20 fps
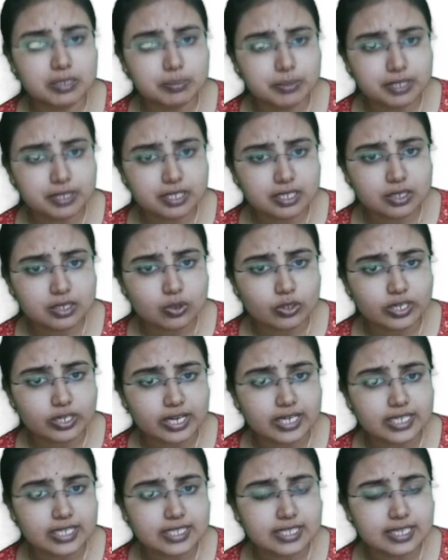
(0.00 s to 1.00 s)
BP or
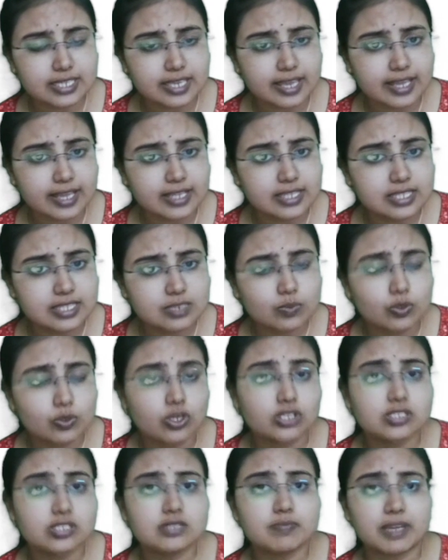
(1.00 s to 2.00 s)
anything else
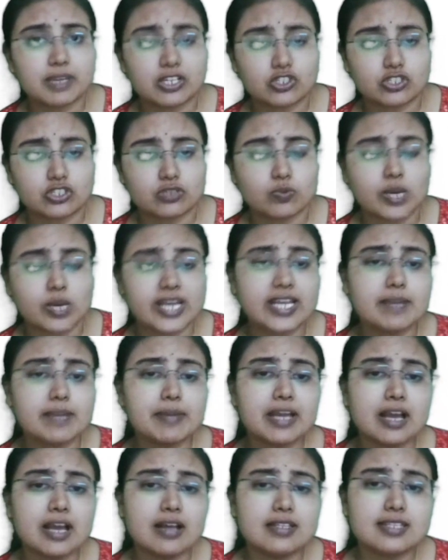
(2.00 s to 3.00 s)
was mentioned? Why
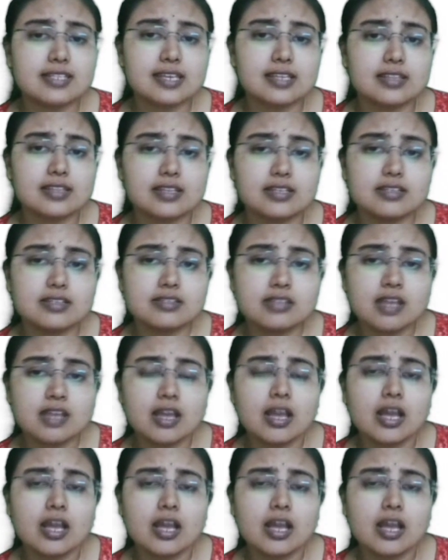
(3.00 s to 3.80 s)
am I asking this?